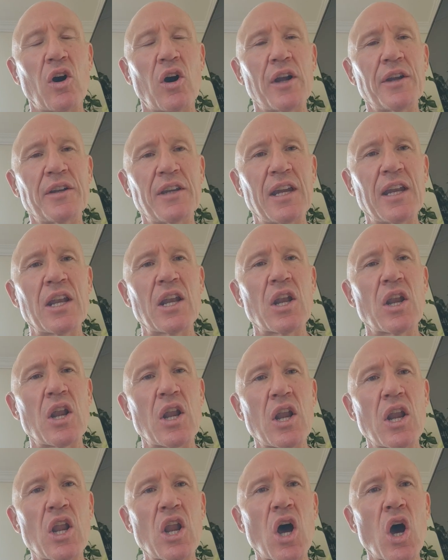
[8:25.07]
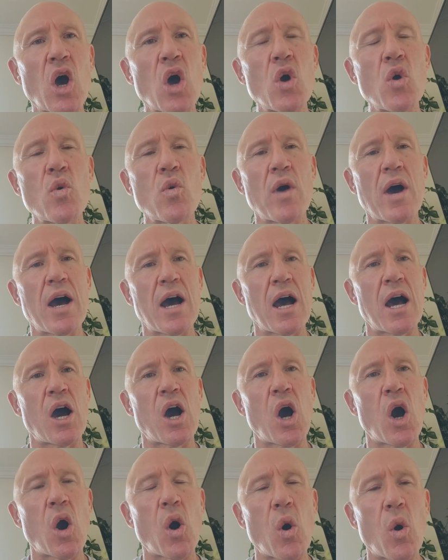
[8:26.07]
I didn't know a
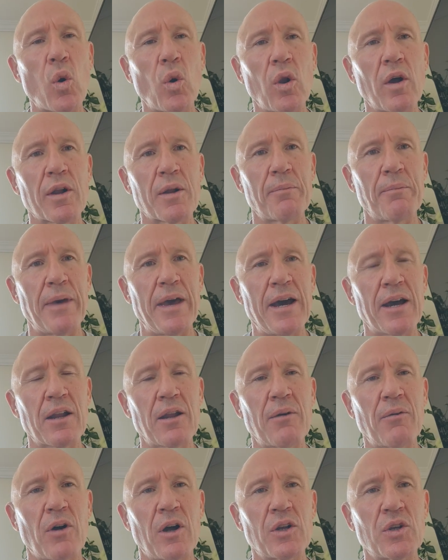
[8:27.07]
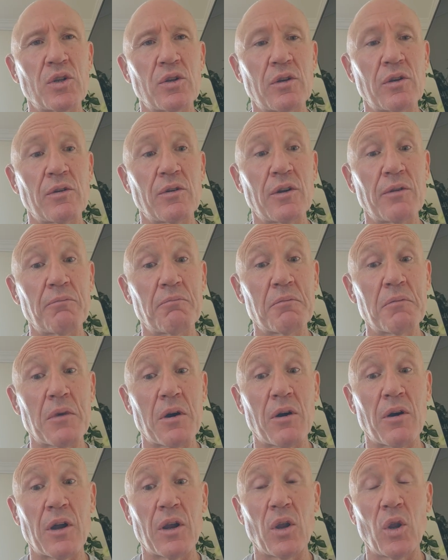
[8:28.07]
whole lot about it. I
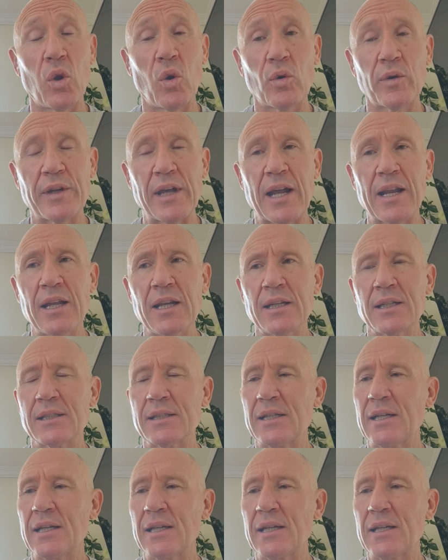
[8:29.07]
looked at it.